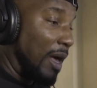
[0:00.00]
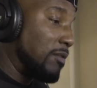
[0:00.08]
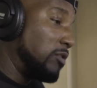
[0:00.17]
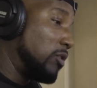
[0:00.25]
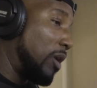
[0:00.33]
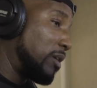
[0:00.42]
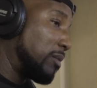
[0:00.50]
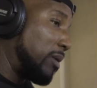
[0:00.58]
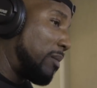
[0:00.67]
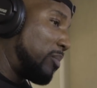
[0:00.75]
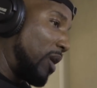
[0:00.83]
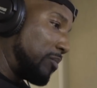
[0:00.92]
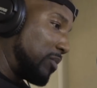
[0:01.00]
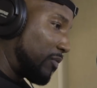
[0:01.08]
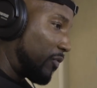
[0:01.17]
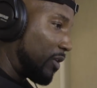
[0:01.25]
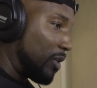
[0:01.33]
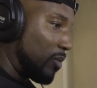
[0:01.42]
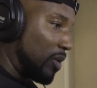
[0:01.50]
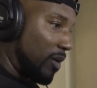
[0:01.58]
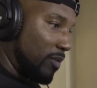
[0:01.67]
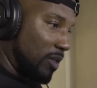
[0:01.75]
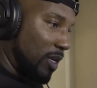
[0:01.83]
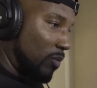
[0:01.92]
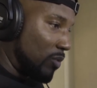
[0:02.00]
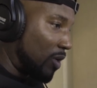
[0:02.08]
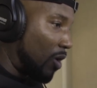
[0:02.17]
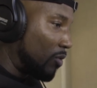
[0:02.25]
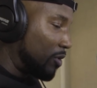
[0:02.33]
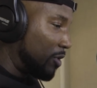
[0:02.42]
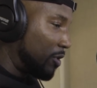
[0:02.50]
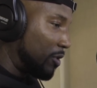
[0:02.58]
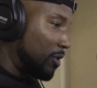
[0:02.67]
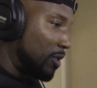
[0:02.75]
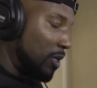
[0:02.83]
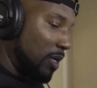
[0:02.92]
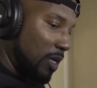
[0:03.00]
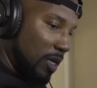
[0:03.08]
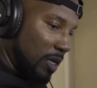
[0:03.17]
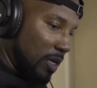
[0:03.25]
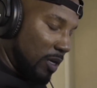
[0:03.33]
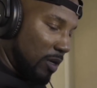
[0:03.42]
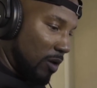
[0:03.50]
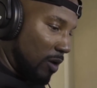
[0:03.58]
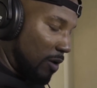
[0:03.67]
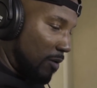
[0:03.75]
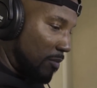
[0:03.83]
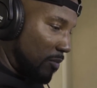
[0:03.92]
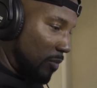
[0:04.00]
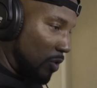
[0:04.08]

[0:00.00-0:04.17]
I popped in Philly when everything was all good, and